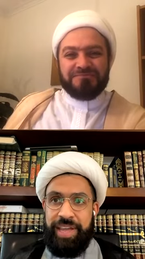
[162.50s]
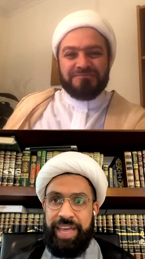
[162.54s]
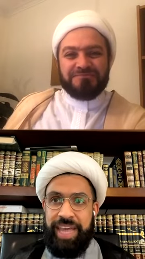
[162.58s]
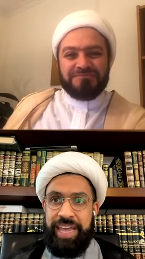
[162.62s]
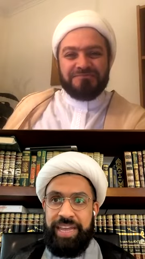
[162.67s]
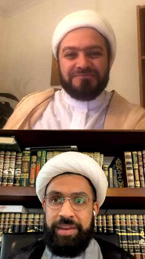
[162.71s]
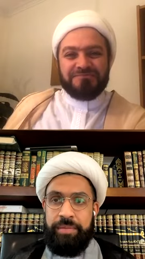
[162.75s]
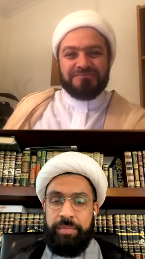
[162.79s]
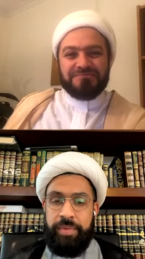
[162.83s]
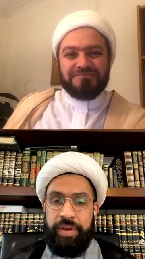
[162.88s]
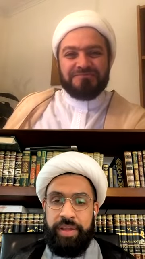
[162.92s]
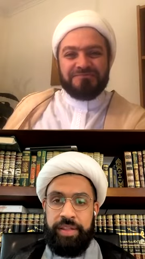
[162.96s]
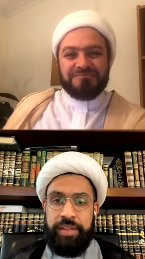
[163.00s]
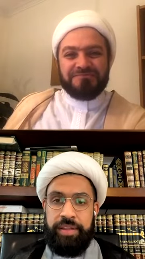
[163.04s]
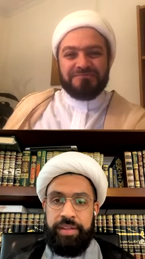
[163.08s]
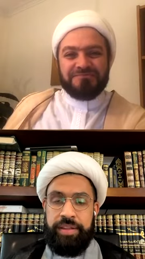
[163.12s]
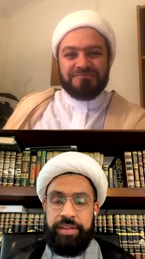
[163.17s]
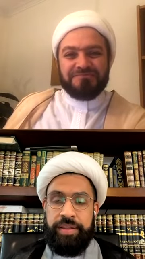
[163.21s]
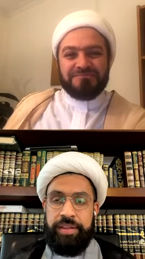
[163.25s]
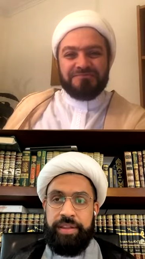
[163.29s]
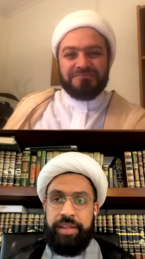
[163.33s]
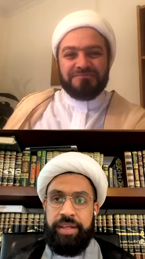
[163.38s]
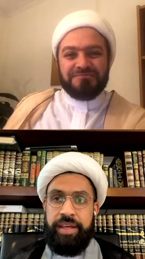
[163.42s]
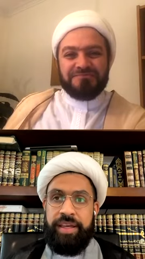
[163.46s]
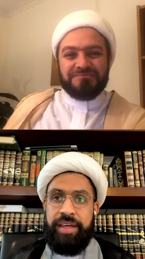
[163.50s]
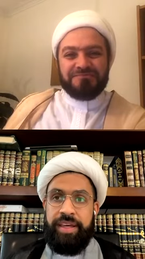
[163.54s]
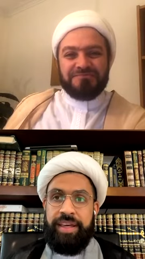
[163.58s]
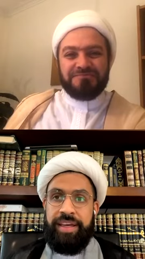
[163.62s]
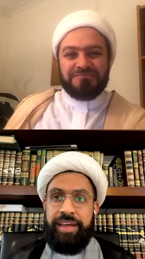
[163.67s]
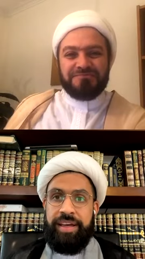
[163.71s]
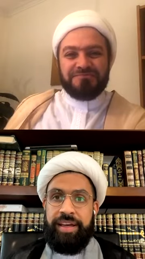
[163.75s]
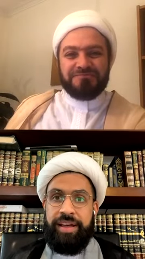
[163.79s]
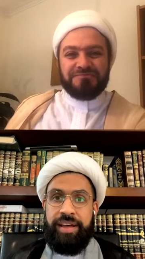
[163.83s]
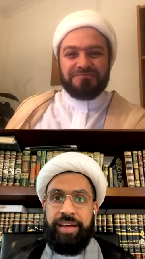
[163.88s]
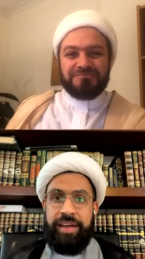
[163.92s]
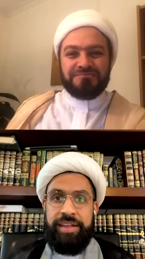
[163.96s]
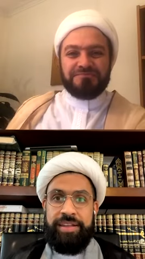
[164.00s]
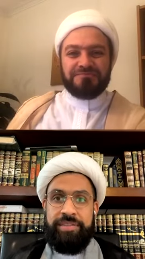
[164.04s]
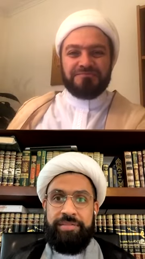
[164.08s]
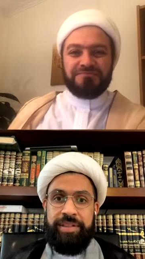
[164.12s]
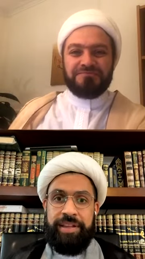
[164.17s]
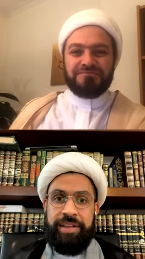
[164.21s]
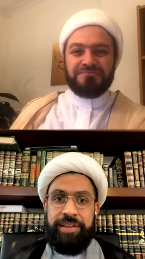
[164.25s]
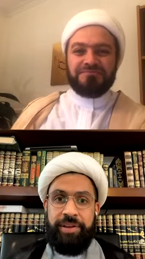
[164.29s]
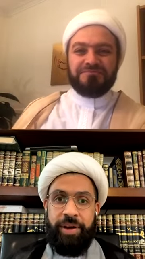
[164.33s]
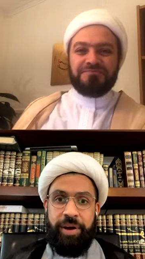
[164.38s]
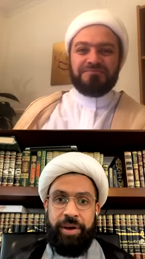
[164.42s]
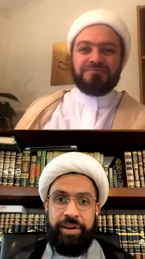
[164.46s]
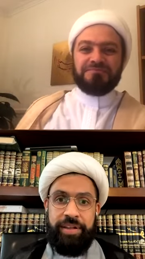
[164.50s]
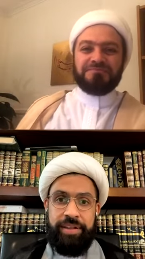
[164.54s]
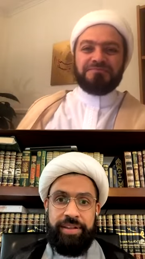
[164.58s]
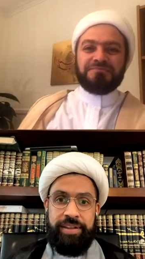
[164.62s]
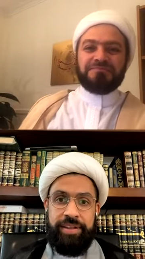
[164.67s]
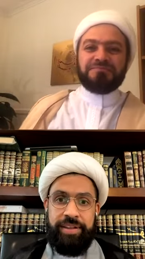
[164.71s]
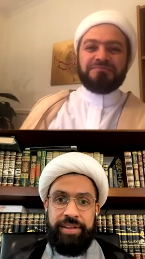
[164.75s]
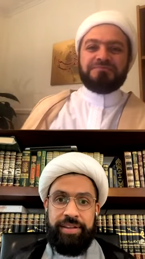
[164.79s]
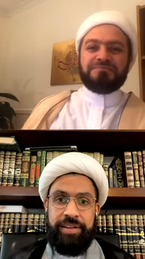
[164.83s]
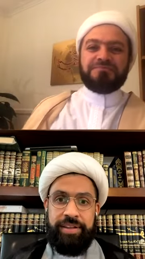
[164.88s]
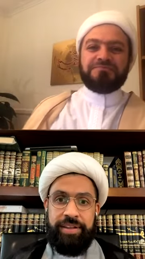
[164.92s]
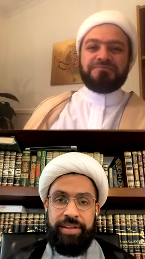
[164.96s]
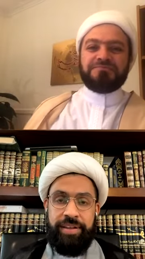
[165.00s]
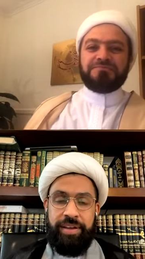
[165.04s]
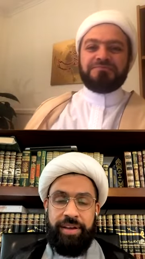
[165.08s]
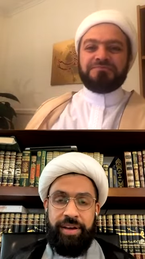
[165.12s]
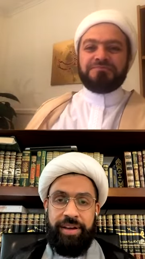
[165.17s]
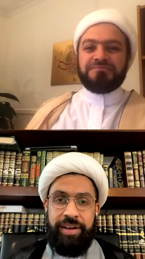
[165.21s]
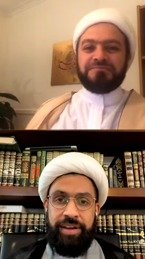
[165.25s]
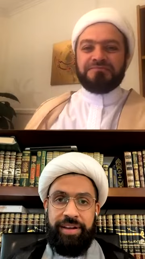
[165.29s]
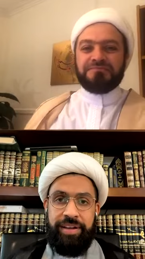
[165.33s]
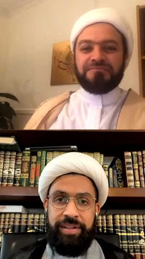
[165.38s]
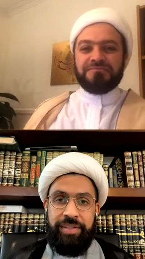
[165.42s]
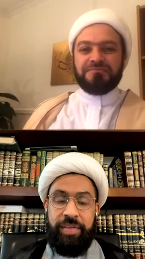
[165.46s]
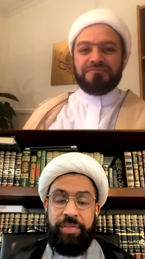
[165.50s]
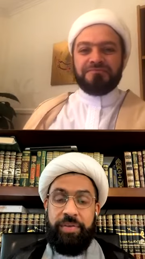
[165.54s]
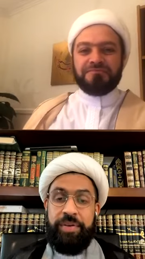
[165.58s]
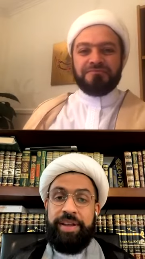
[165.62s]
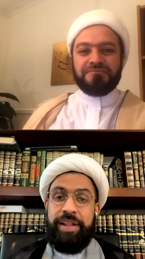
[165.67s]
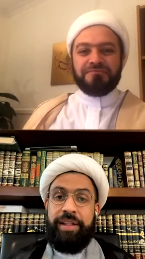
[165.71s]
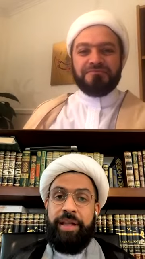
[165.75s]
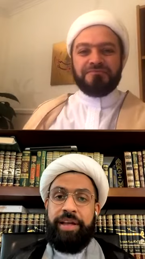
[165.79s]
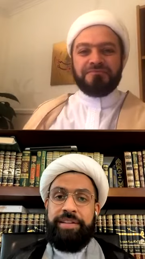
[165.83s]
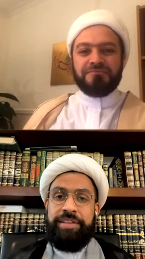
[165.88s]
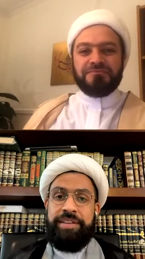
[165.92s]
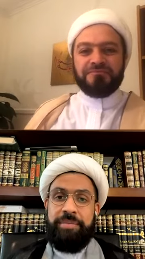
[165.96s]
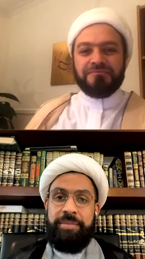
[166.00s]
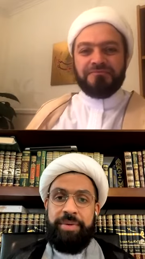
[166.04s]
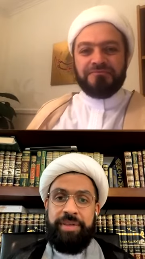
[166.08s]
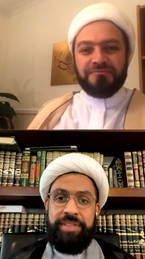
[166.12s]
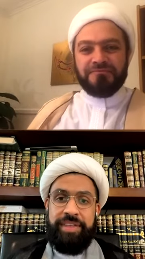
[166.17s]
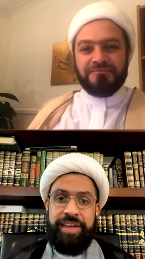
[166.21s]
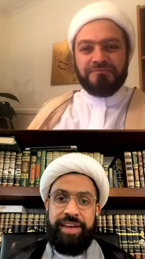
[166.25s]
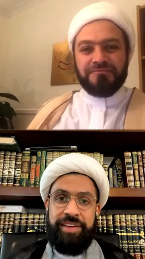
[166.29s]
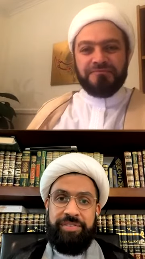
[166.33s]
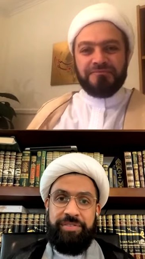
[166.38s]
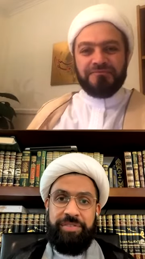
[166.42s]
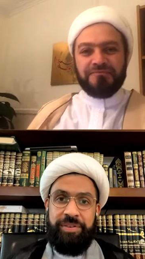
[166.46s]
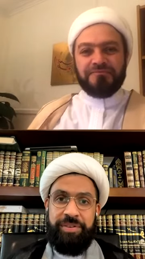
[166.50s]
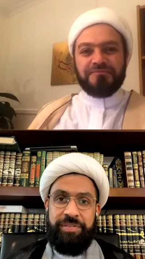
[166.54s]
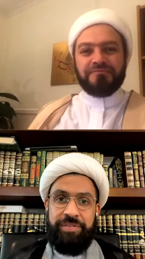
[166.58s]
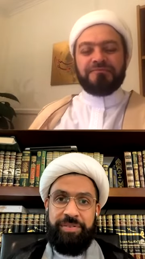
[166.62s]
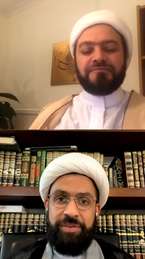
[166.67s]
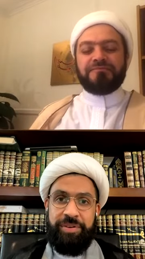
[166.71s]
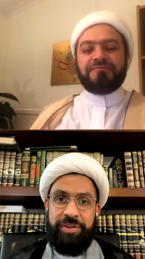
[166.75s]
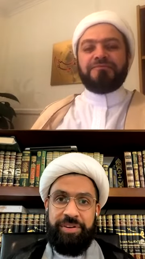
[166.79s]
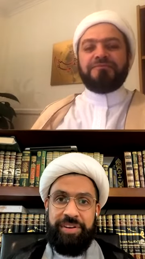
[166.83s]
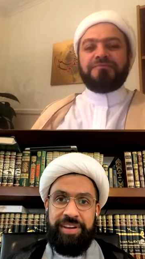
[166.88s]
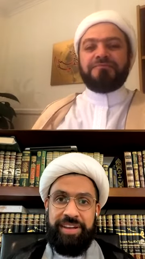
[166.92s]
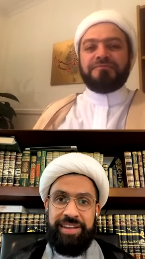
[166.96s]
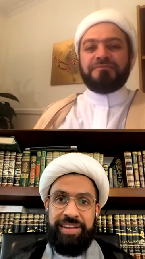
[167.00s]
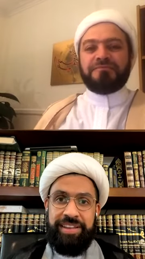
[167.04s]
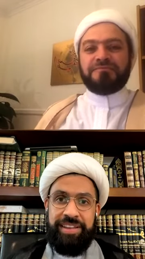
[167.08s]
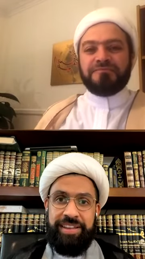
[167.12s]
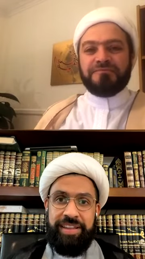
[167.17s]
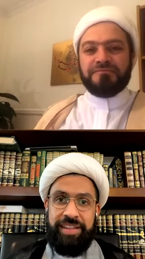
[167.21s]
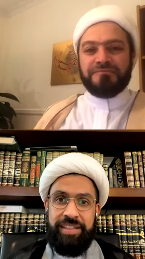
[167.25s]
Speaker 1: eight months, uh, has really taught us uh, that there's a lot to be thankful for, right?